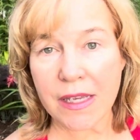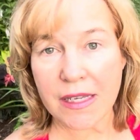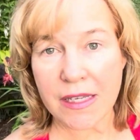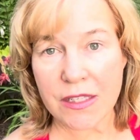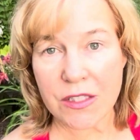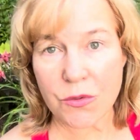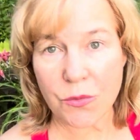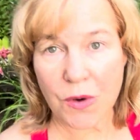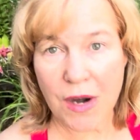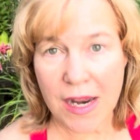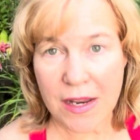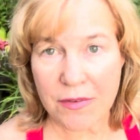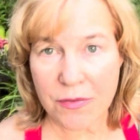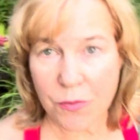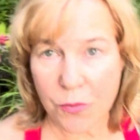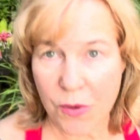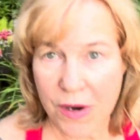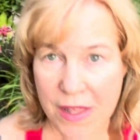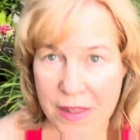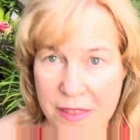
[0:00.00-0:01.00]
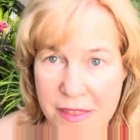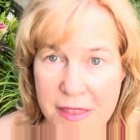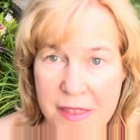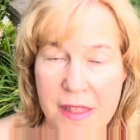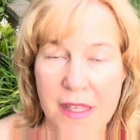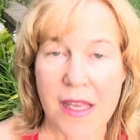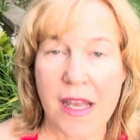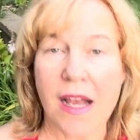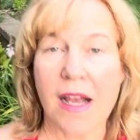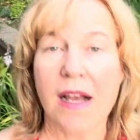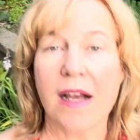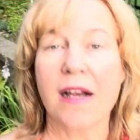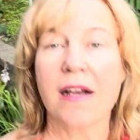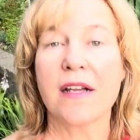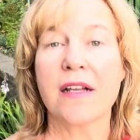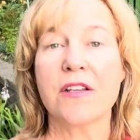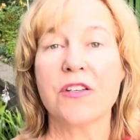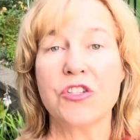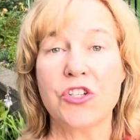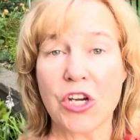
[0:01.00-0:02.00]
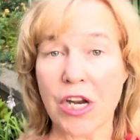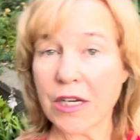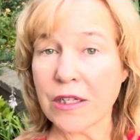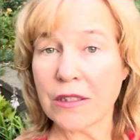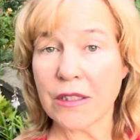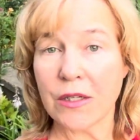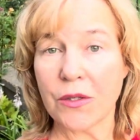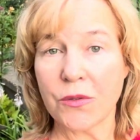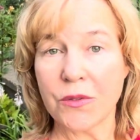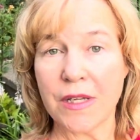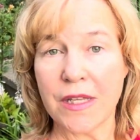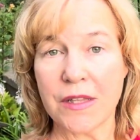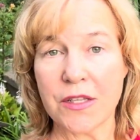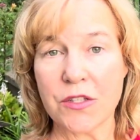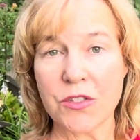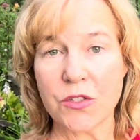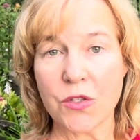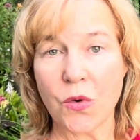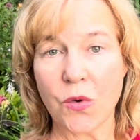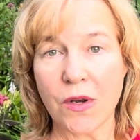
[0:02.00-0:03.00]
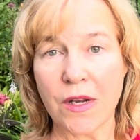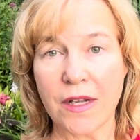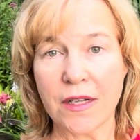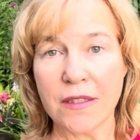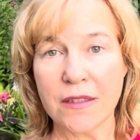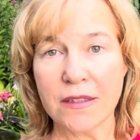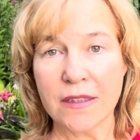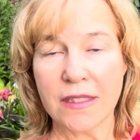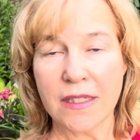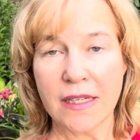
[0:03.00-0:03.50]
is rife with juglone in the soil